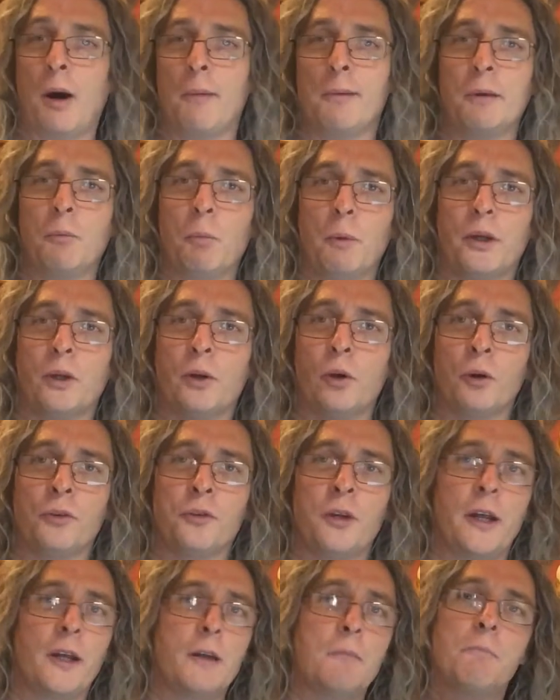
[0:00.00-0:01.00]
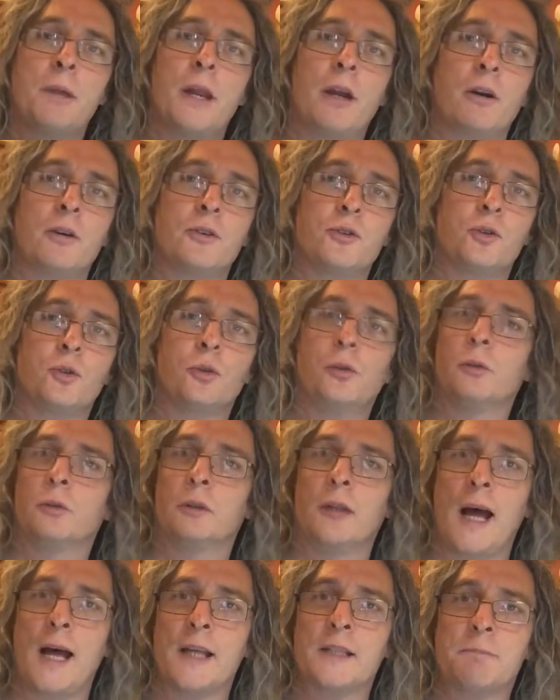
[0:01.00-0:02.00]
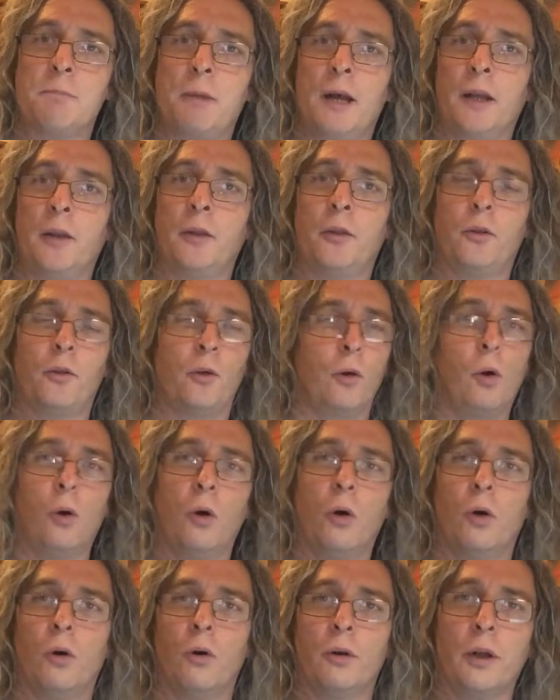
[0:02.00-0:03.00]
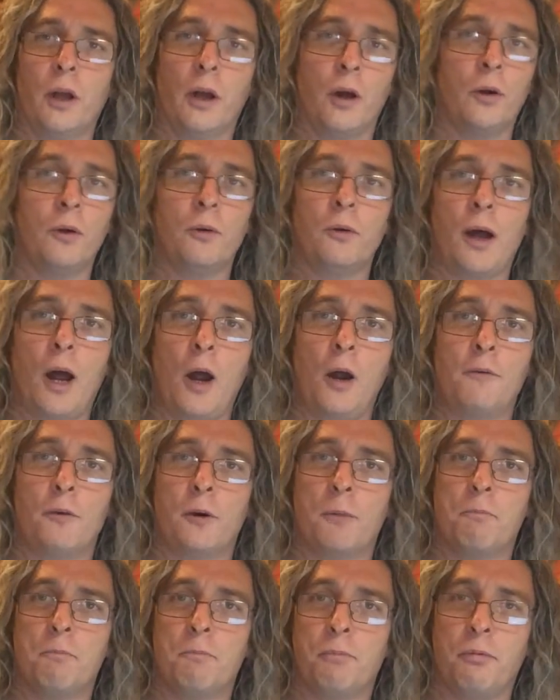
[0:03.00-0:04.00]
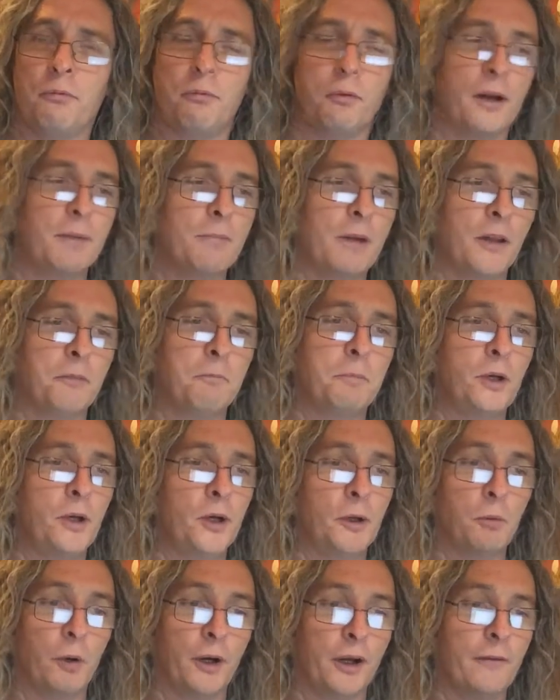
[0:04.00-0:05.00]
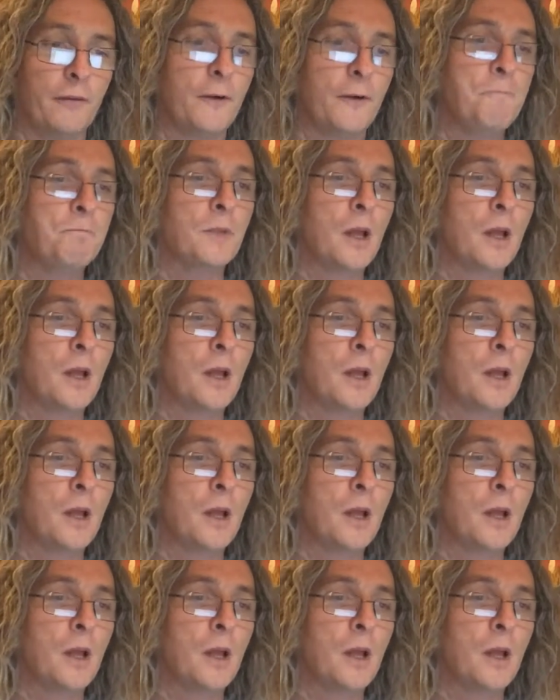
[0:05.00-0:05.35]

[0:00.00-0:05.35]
I mean, we could also compare it to last month, or over a 3-month period, whatever.